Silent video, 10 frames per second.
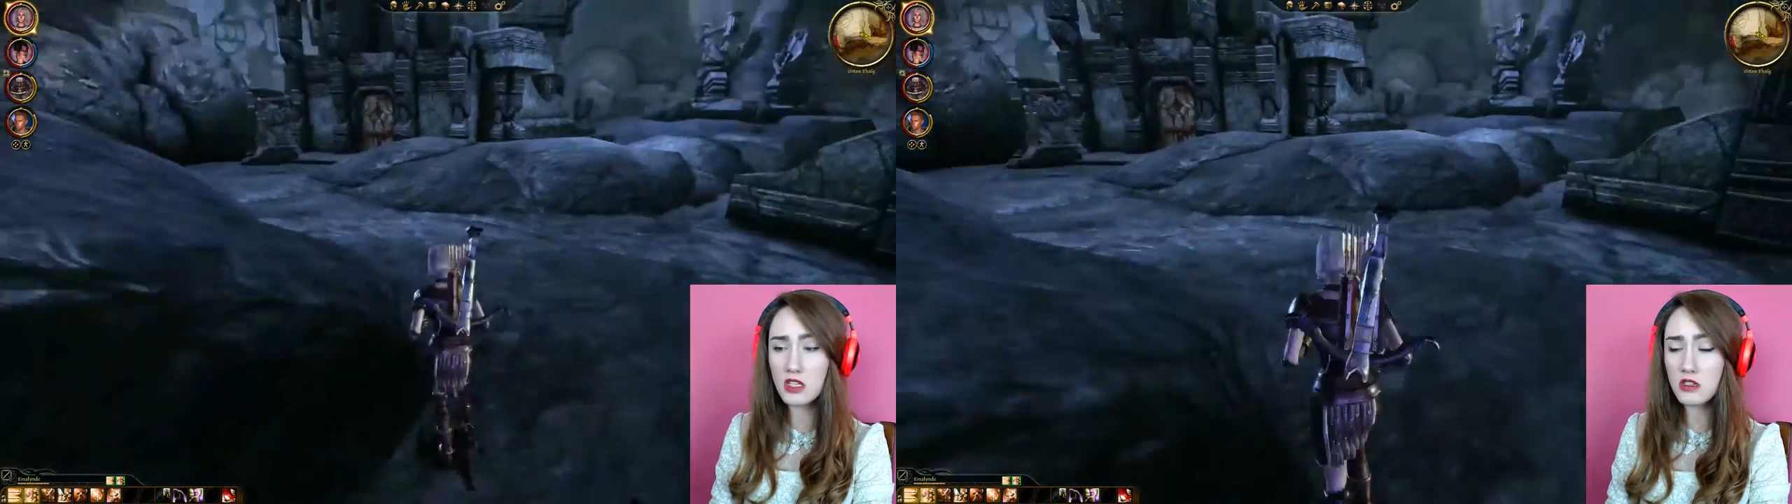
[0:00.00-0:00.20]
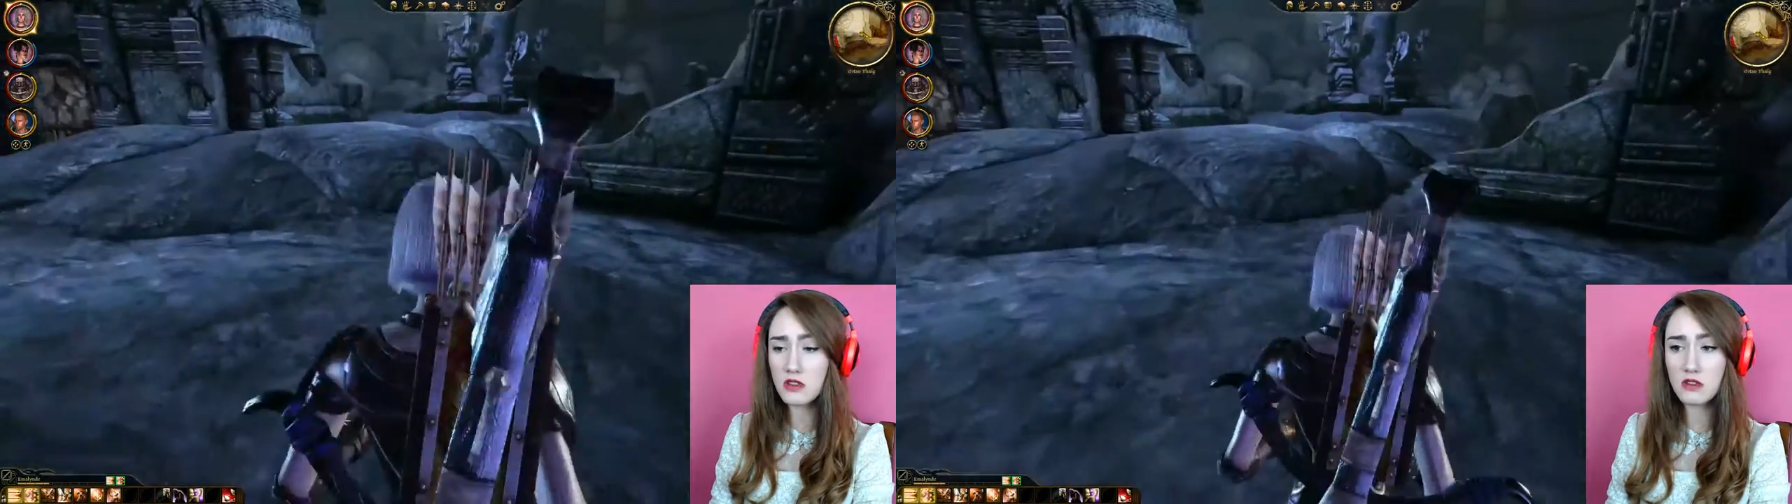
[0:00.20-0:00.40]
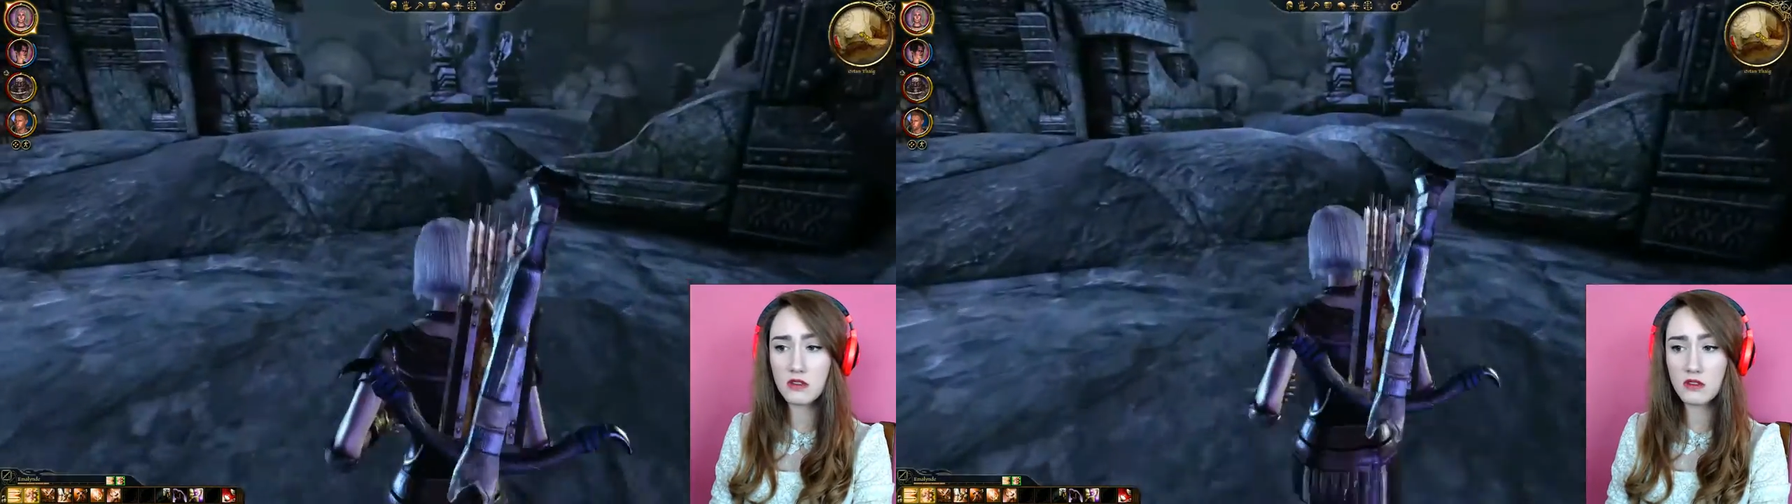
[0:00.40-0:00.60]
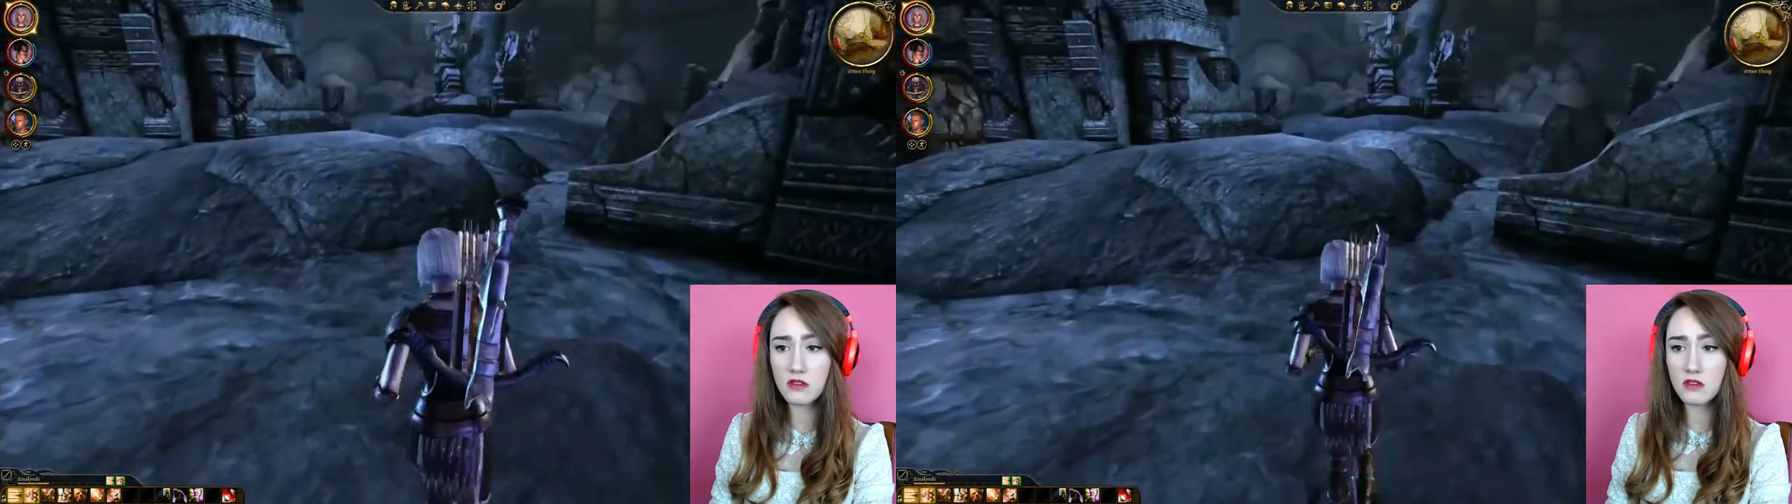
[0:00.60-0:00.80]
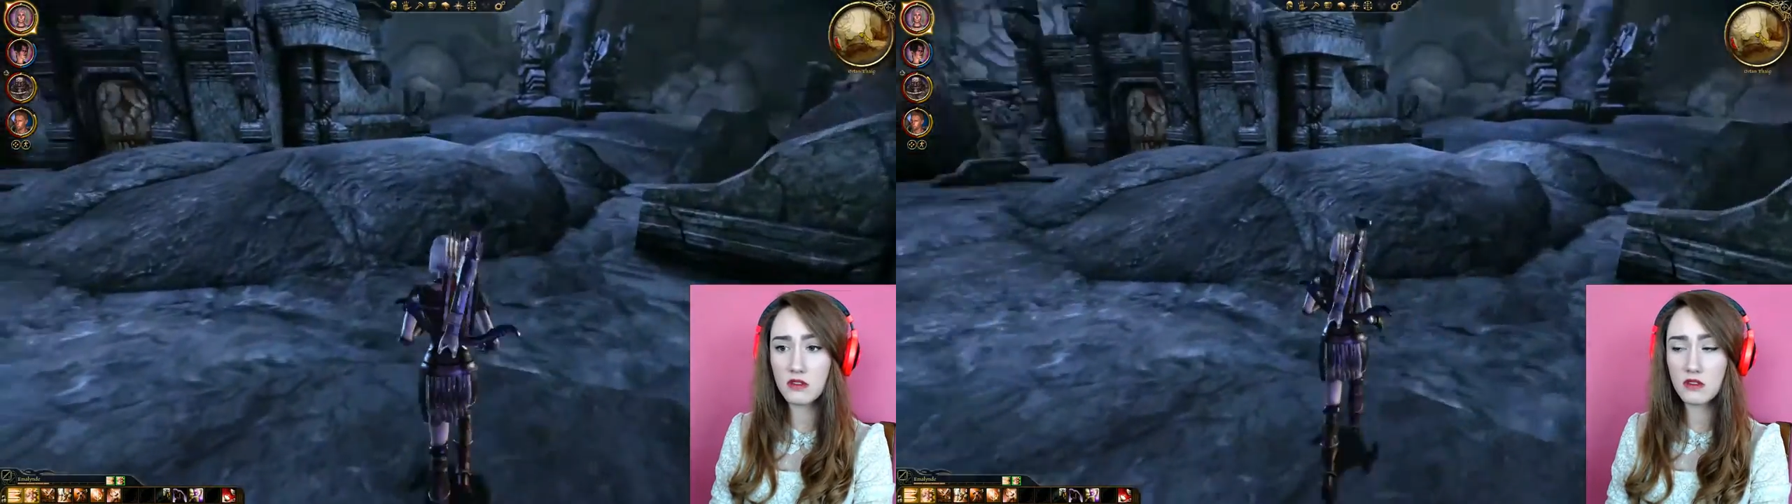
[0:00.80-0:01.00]
you.
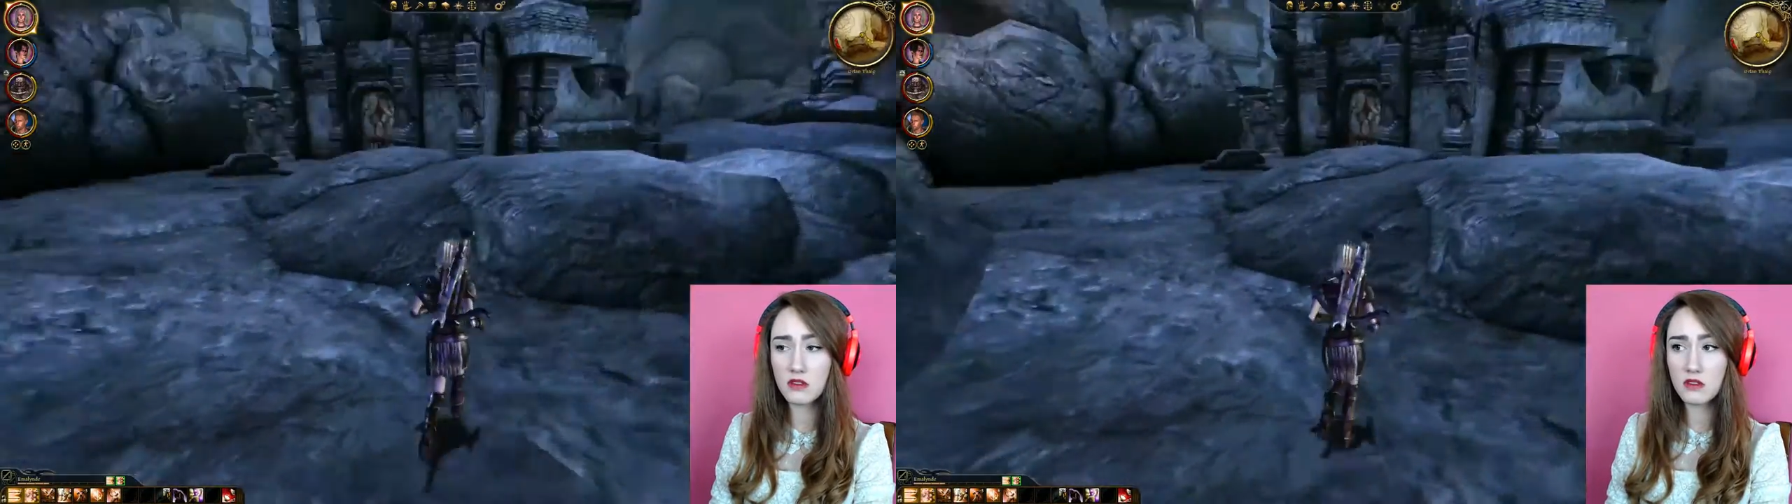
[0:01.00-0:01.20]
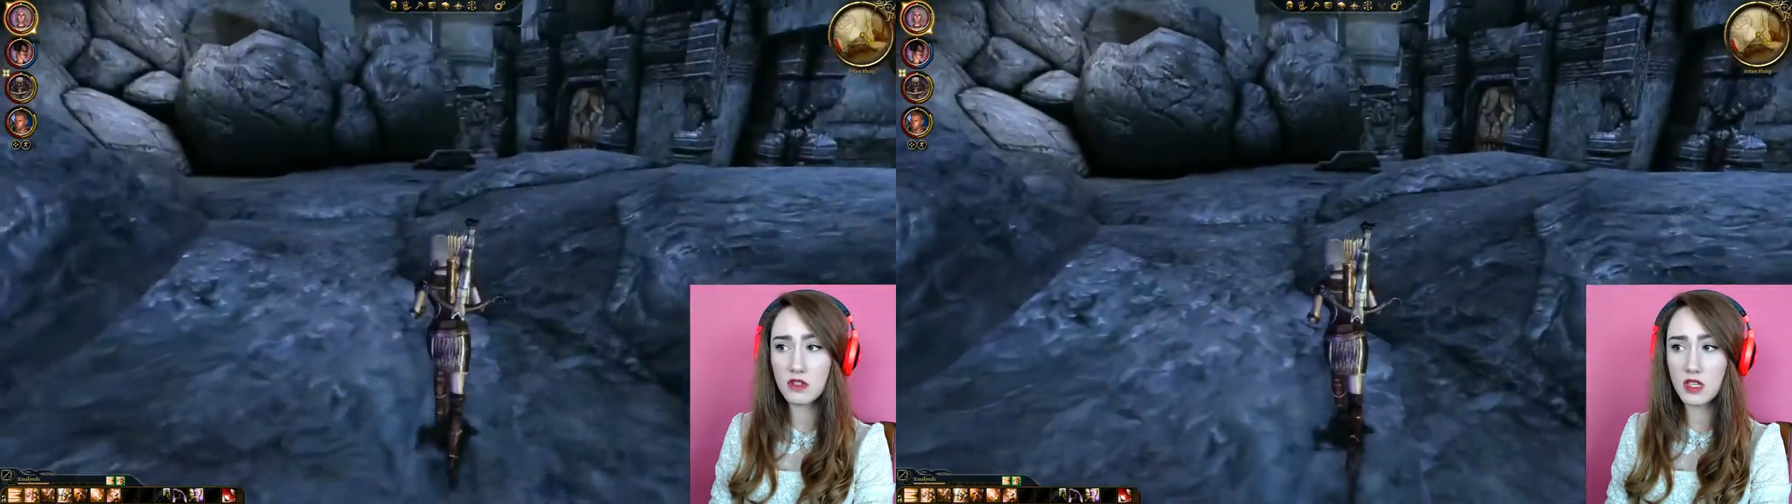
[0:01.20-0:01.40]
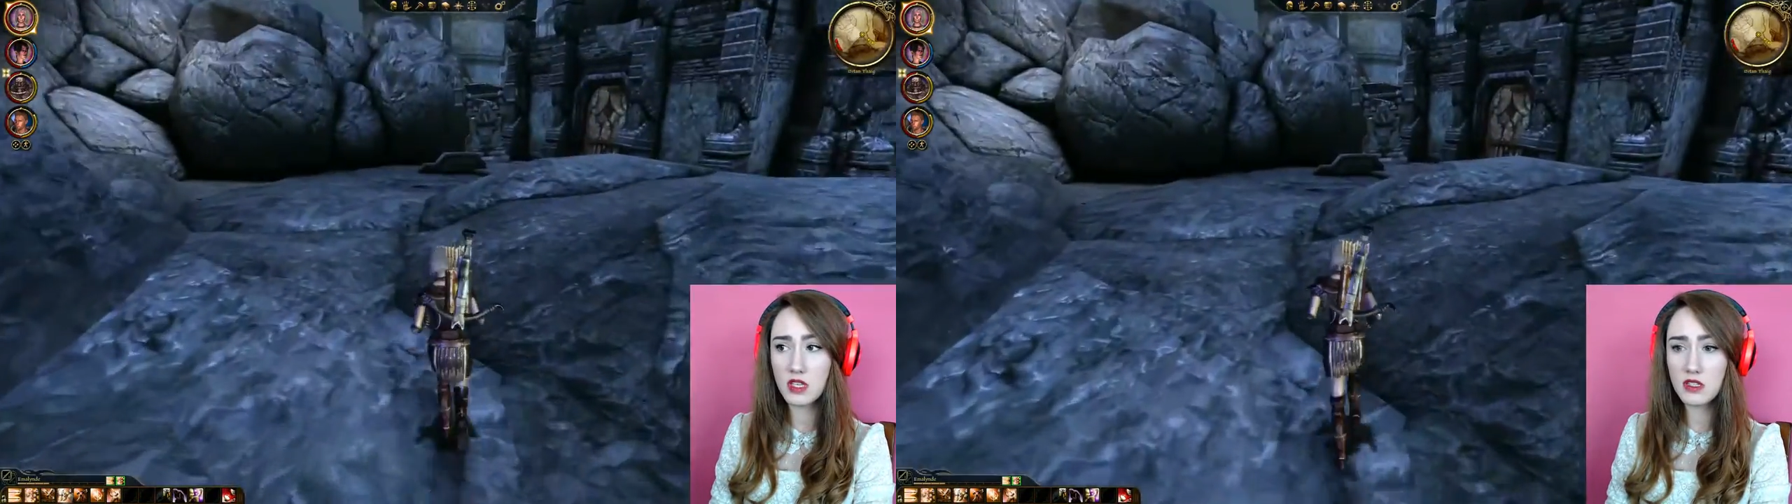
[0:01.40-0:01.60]
It's